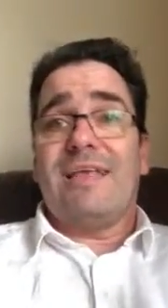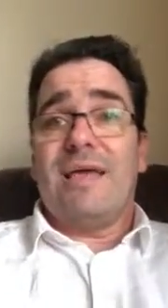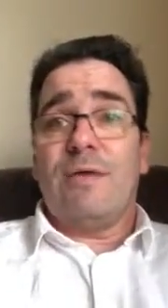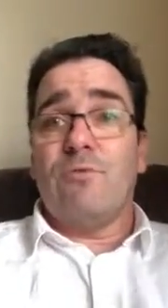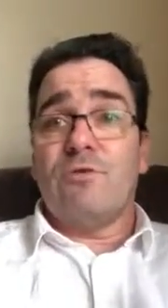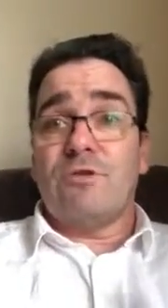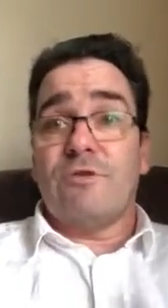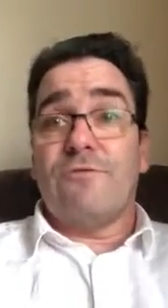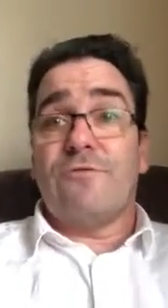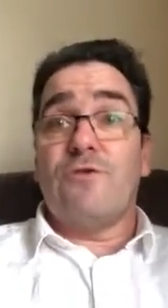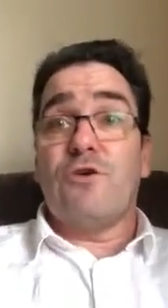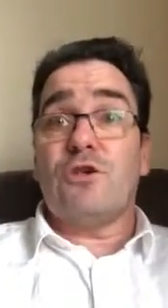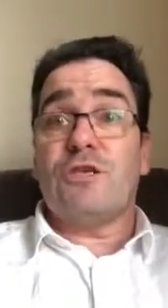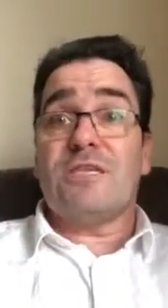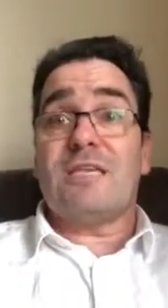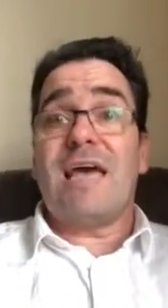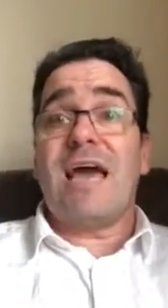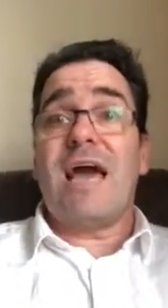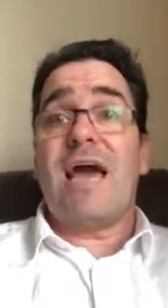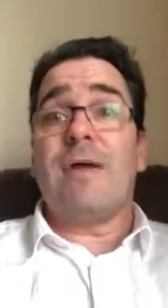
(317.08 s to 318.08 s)
it was the
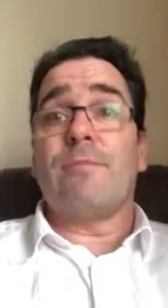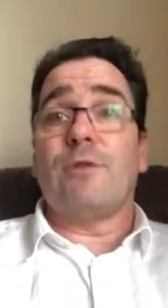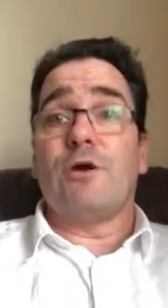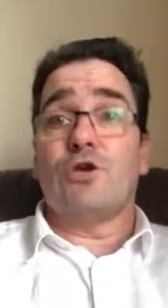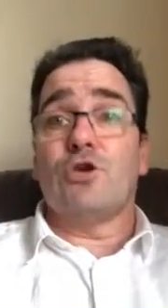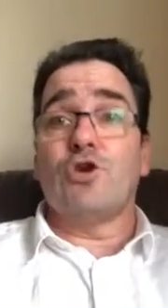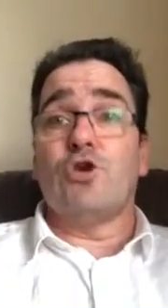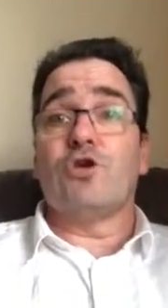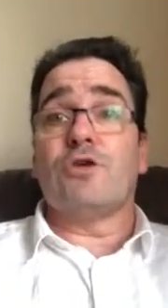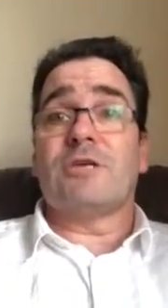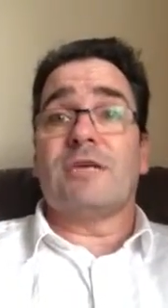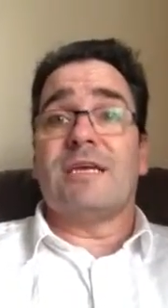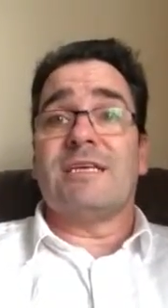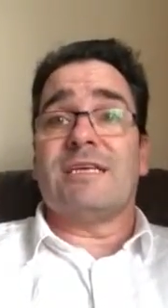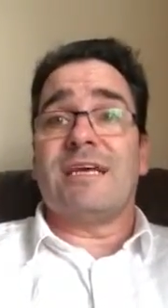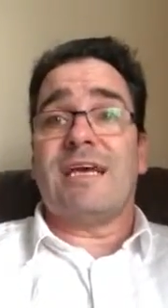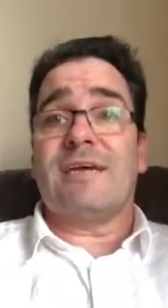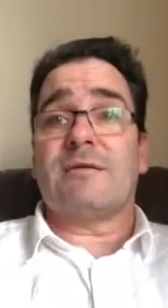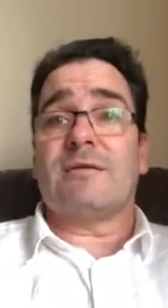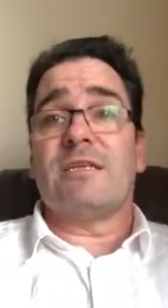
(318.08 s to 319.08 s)
first time a judge
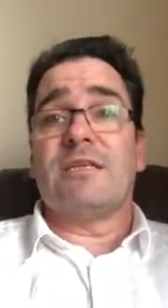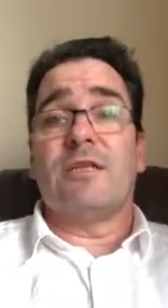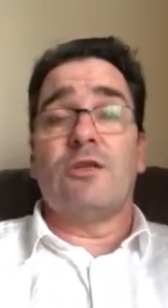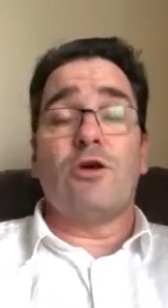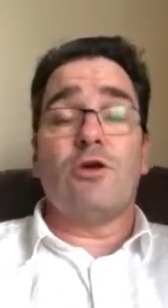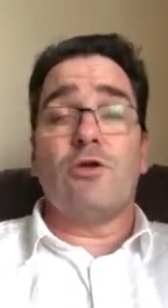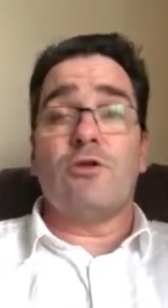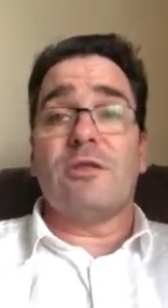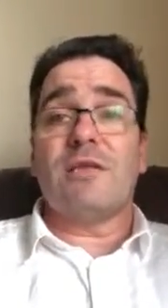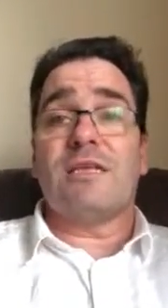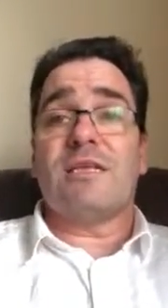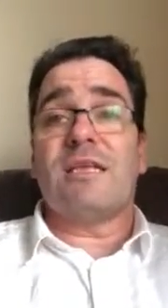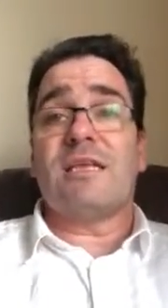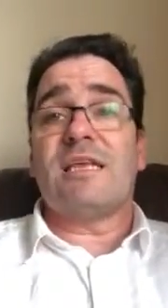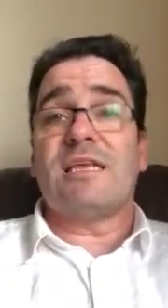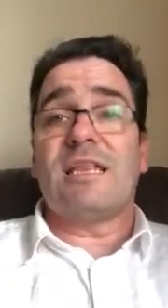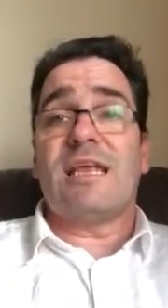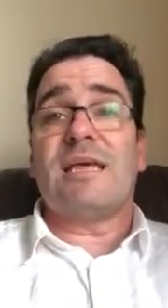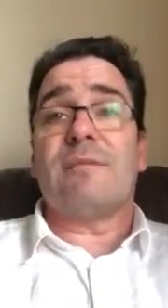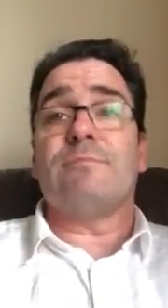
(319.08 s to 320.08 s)
has actually, not only did
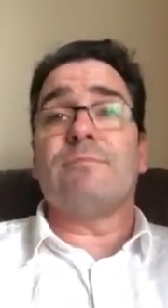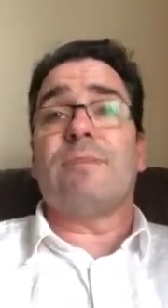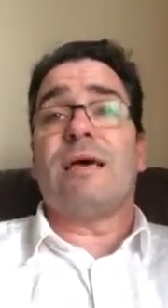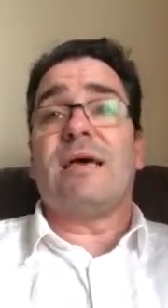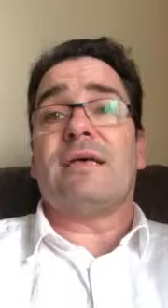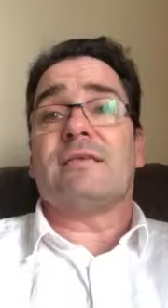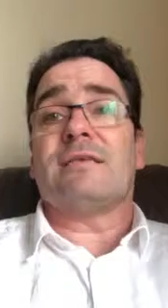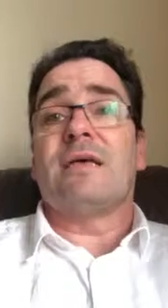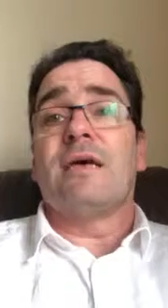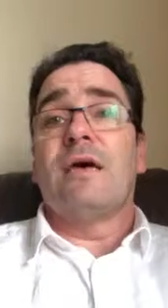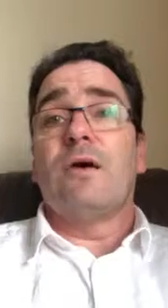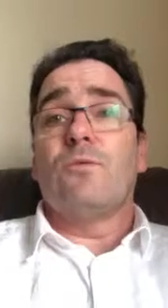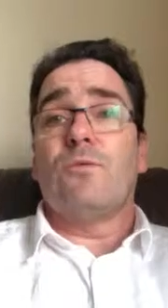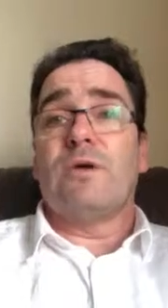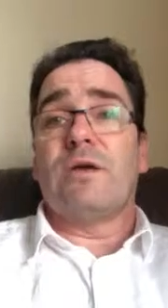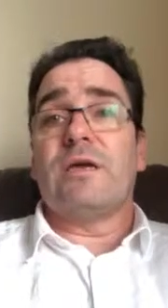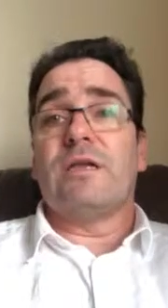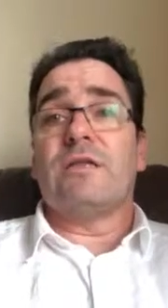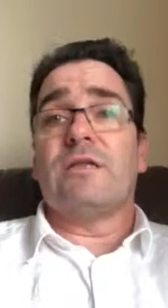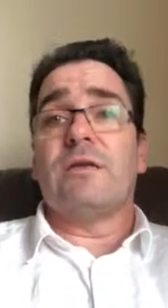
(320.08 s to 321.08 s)
he lambast
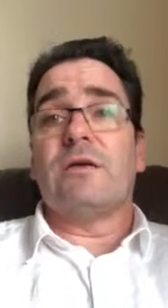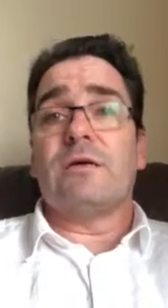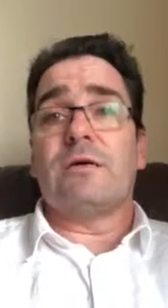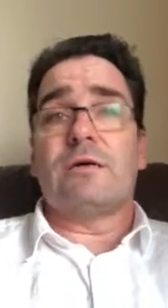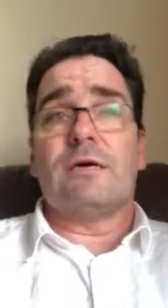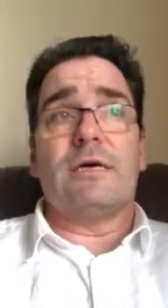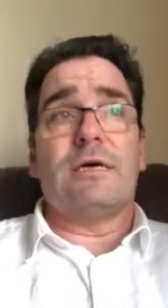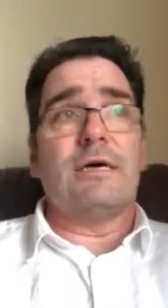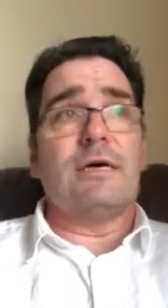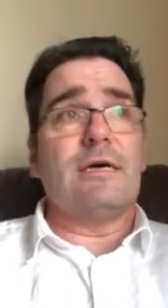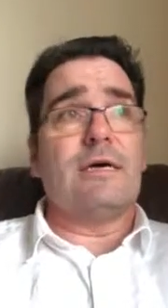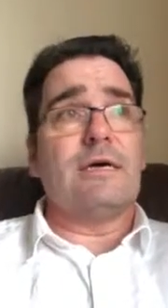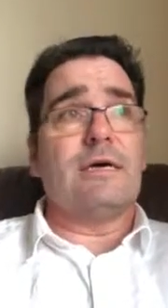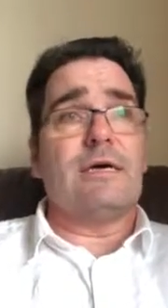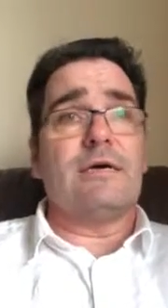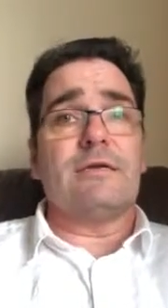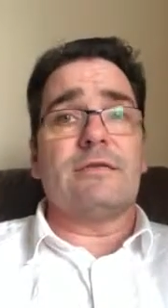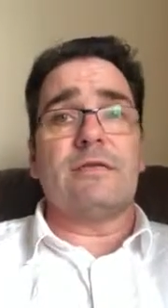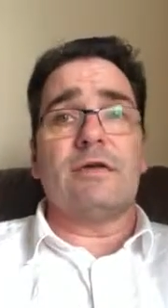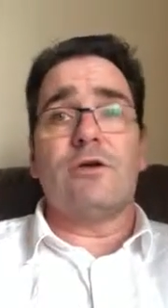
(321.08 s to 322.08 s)
Wigan
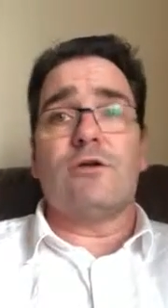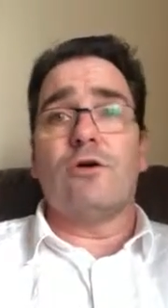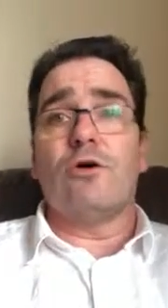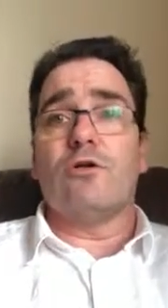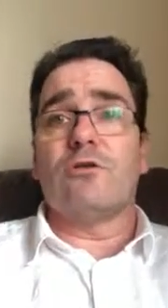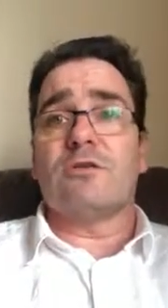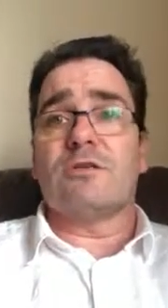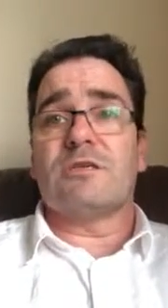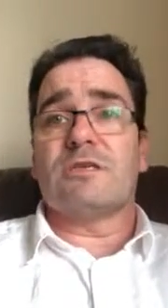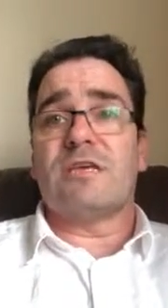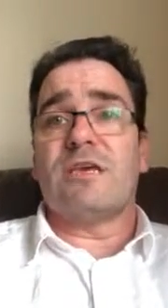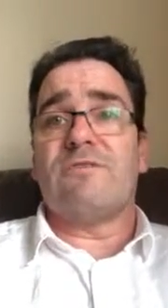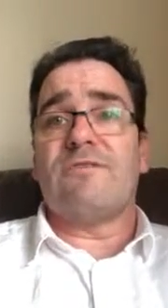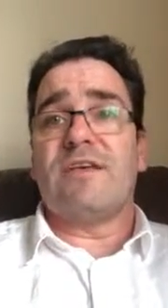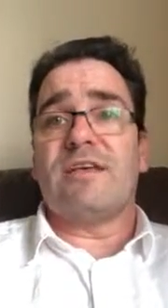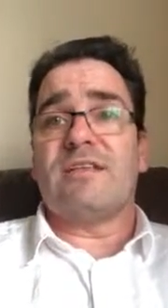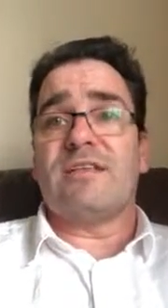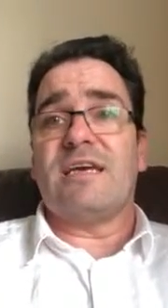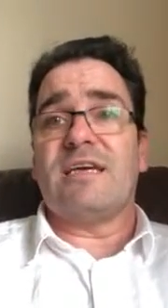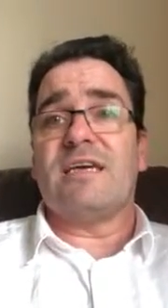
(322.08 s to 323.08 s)
Town Hall's chief
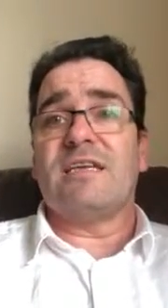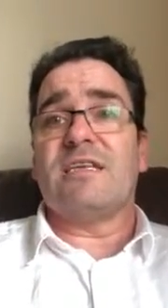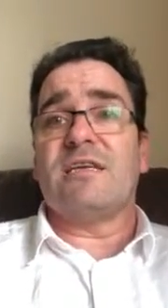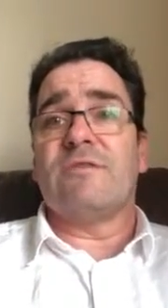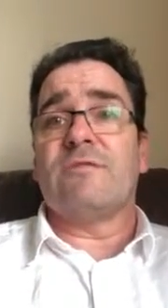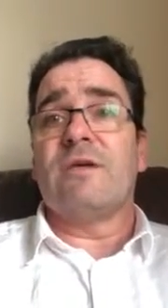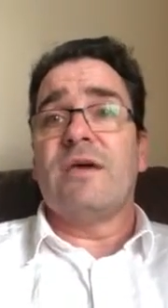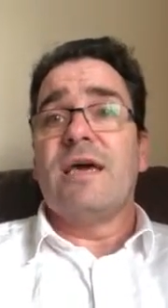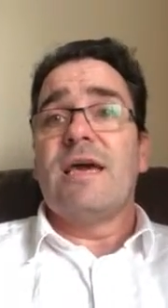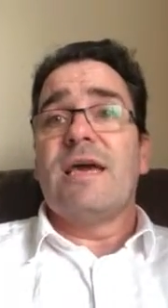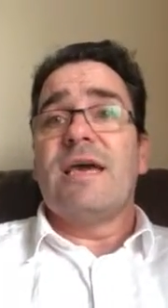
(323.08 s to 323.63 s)
executive,